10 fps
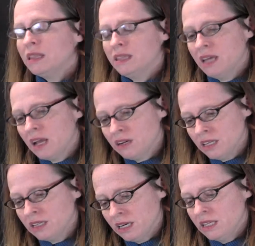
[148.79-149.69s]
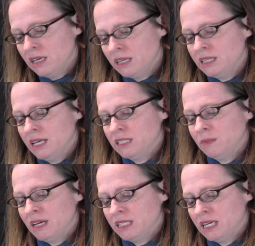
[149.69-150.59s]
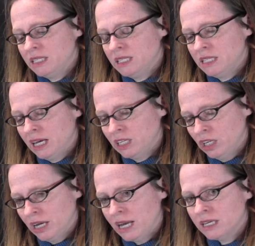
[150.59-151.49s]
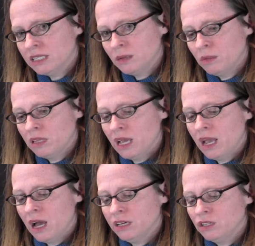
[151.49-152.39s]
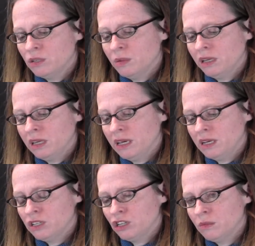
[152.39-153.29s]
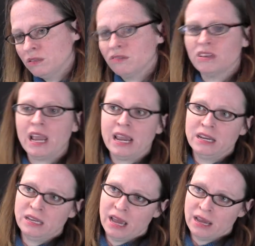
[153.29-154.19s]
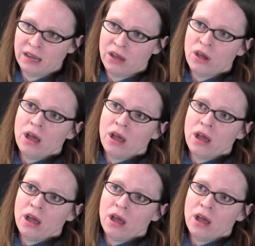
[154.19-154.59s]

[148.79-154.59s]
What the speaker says: The other thing that I think makes sense to take a look at is some of the usability in terms of the ADA.